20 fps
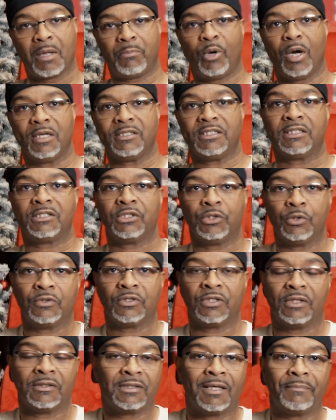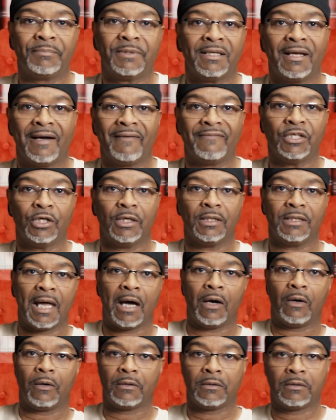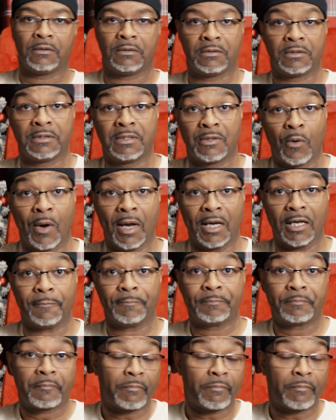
project shoots or something I've done. Now, granted,